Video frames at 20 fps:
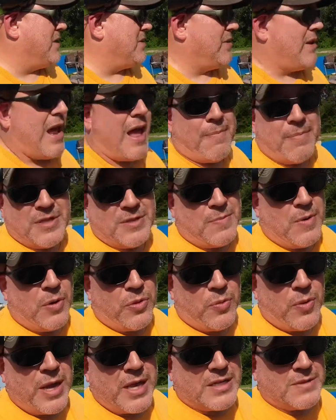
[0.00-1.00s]
it happens both
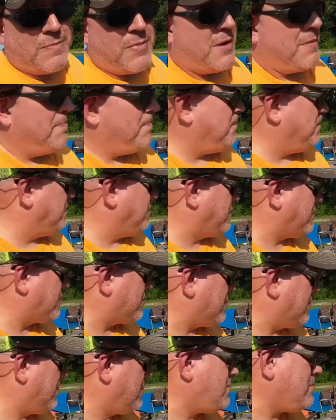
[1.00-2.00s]
ways, but
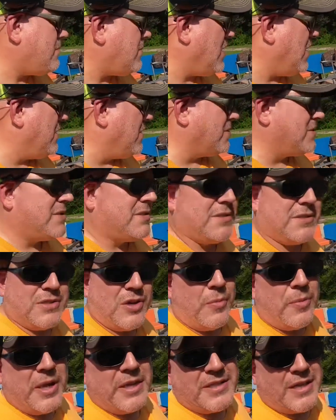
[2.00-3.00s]
there's so
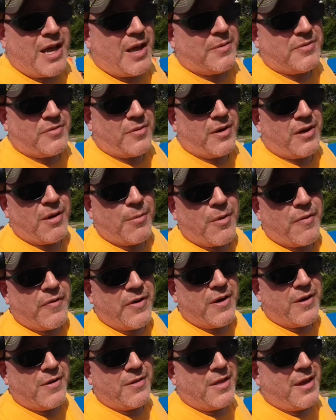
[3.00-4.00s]
many times when I come over
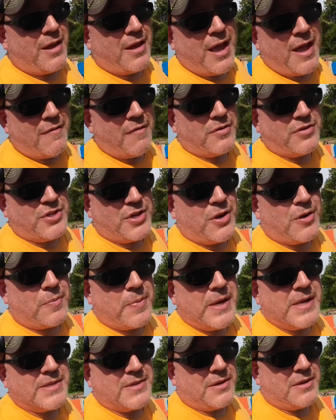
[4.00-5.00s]
here and have a junk
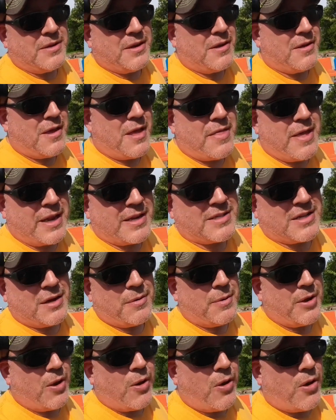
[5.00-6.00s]
piece on there that I think it's gonna
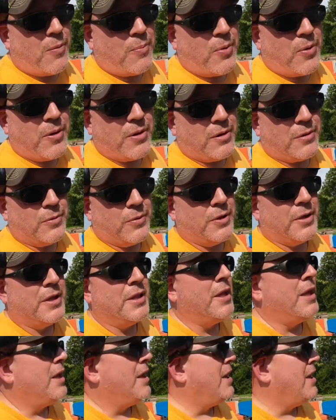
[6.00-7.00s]
be all boiler wood,
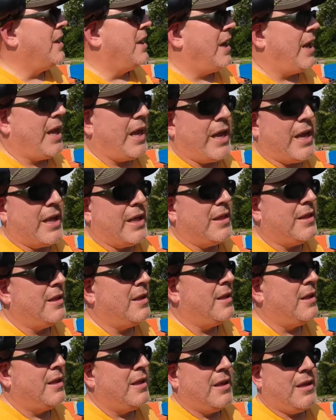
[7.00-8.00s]
and
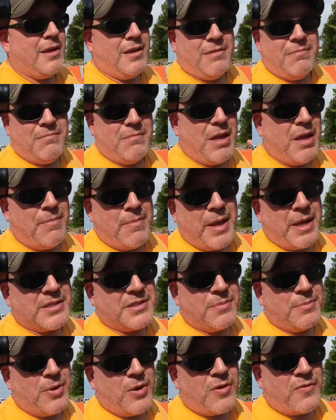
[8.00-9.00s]
it makes
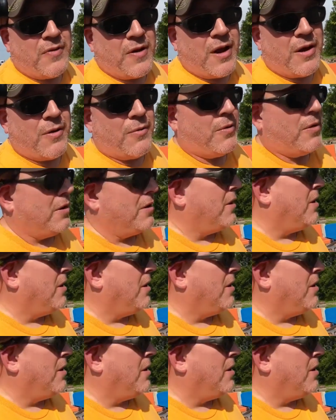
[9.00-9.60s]
some bulk firewood,